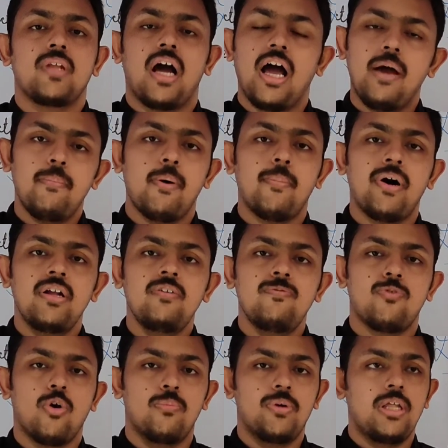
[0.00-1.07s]
I am Aman
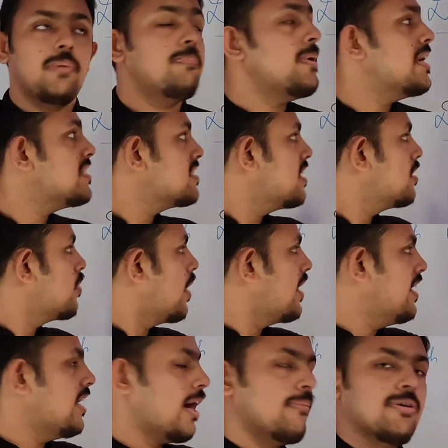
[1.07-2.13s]
from DPS
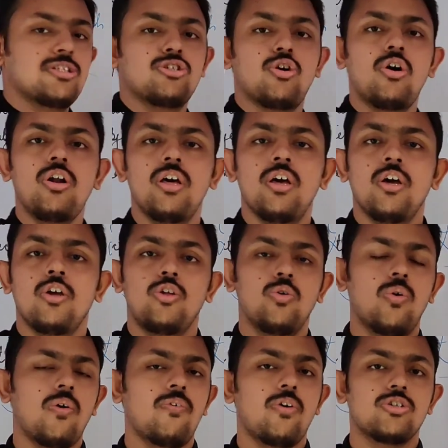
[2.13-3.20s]
Alwani Ramachor. You
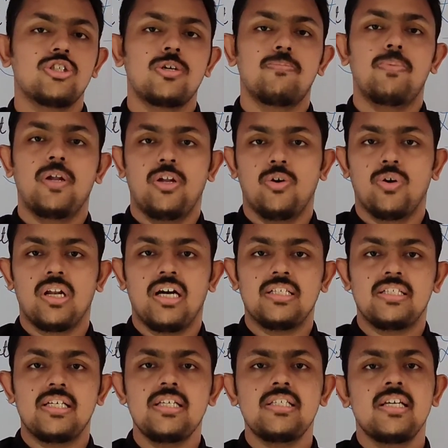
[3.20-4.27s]
are watching video
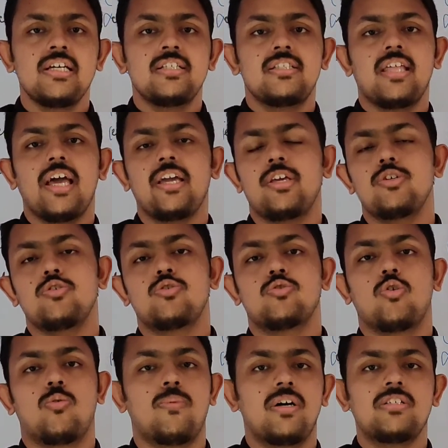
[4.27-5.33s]
classes. Thank you
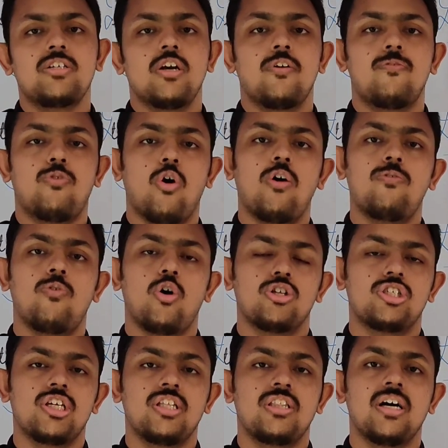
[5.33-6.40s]
so much for
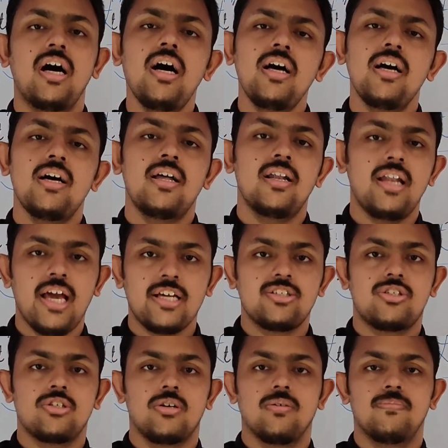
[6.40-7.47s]
watching the
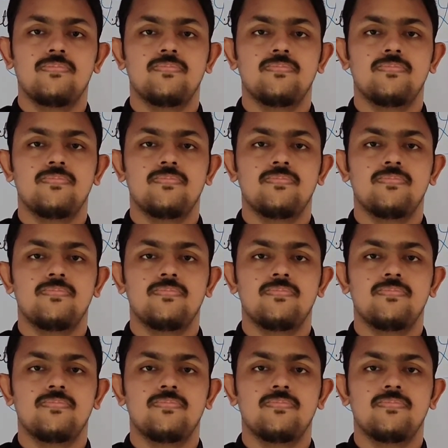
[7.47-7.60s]
lecture.